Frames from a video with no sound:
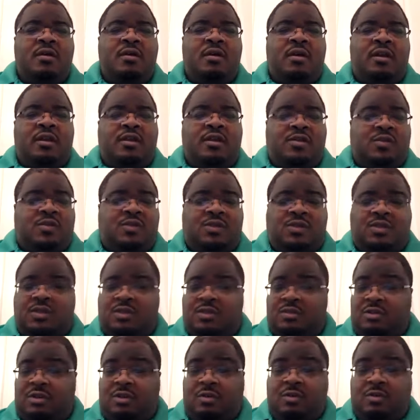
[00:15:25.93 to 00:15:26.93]
and this is,
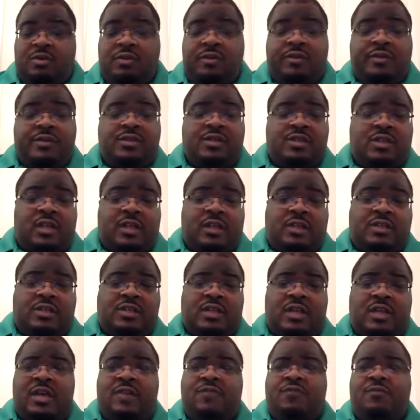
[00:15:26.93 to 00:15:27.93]
you know, during
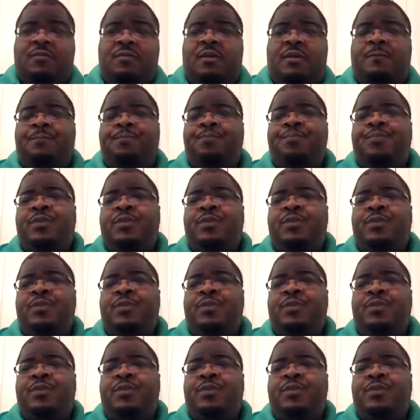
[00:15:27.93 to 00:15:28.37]
enslavement.